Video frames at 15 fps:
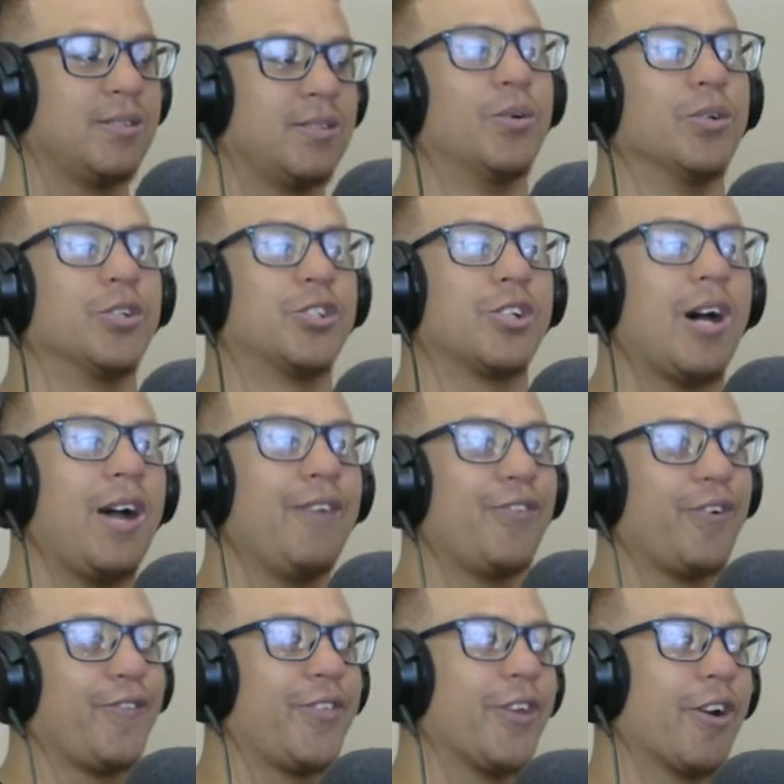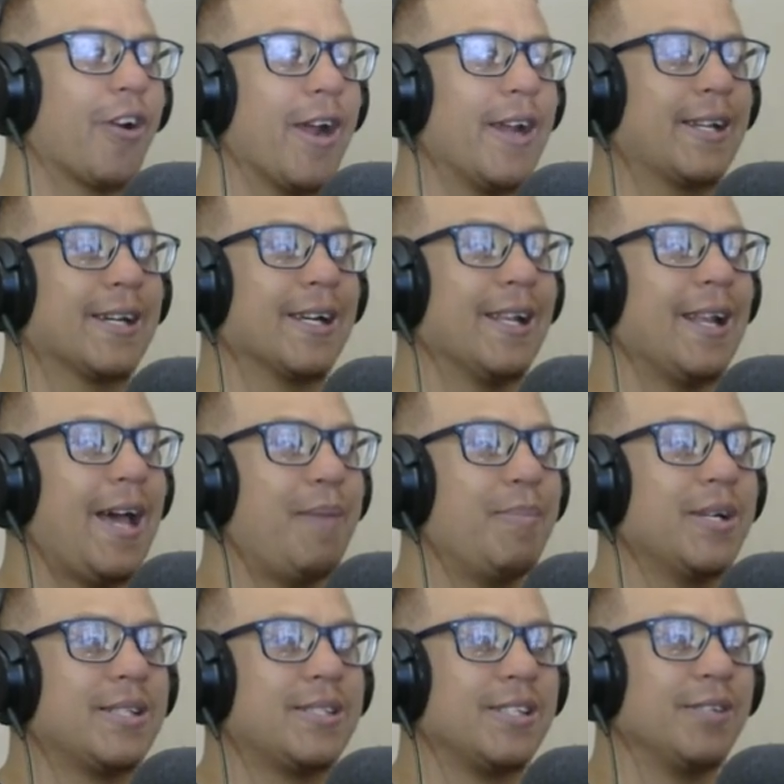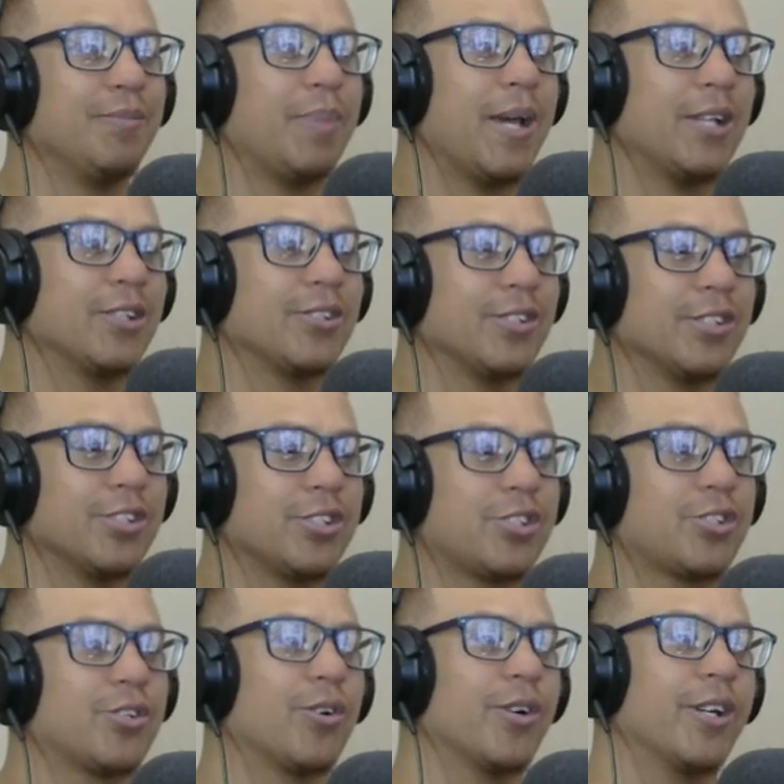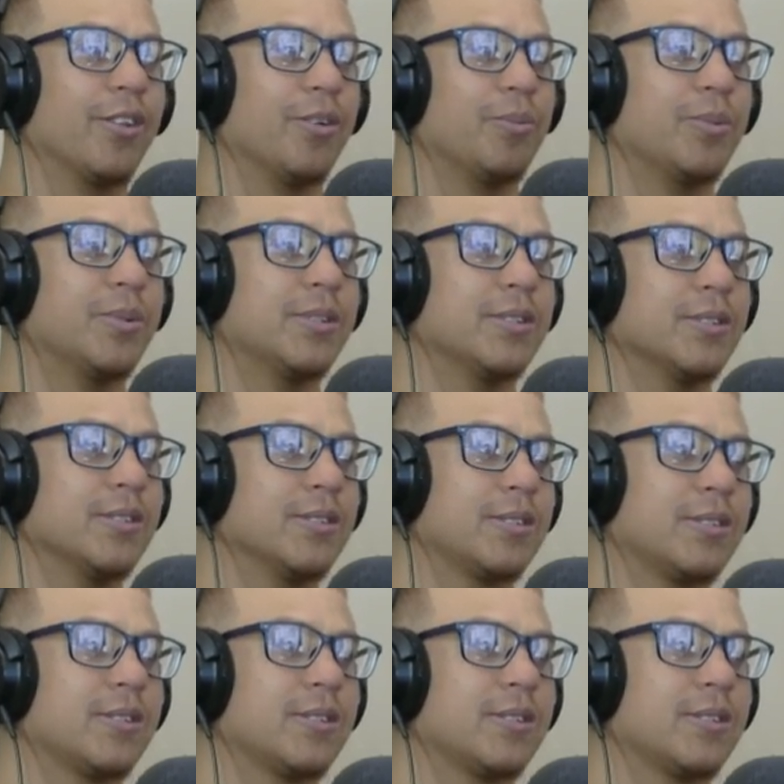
Will drive off the great calamity bent on destroying the world.